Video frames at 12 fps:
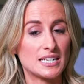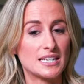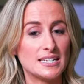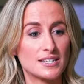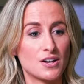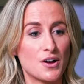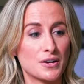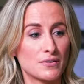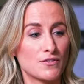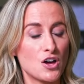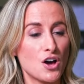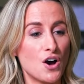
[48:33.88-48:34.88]
to these kind
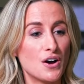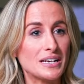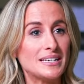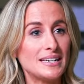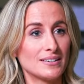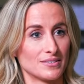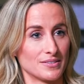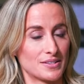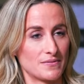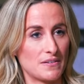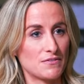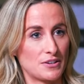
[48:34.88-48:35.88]
of ideals
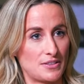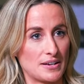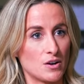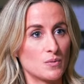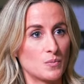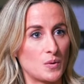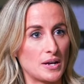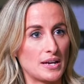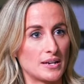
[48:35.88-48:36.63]
of everything, aren't we?